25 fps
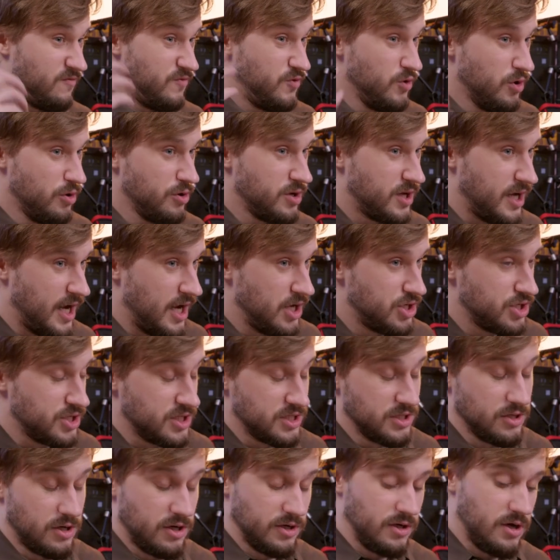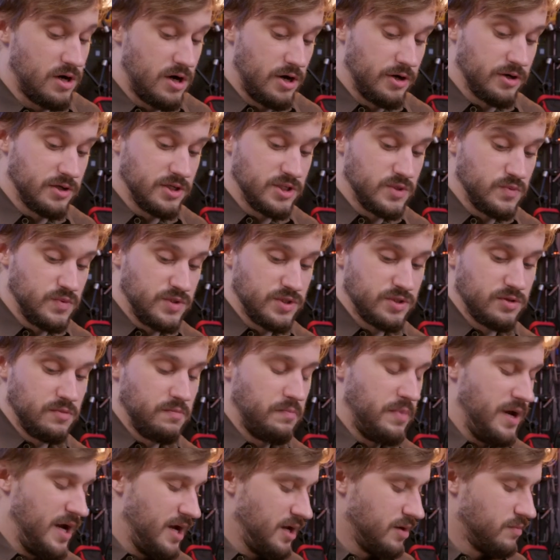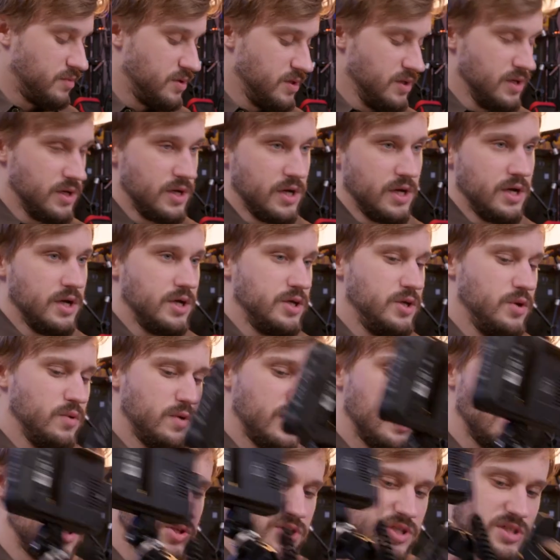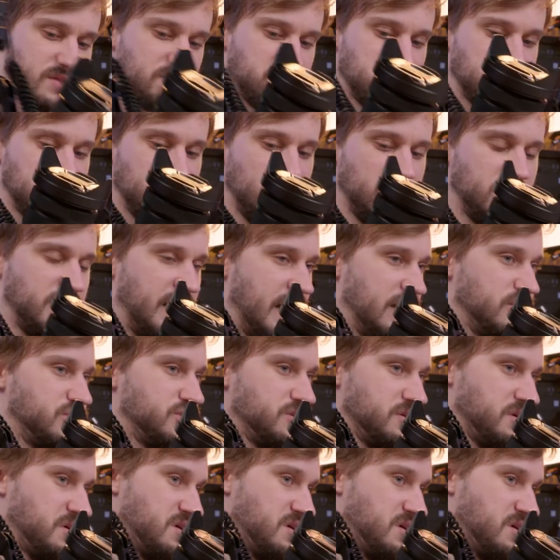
if your cage is not Arca Swiss compatible, you can just attach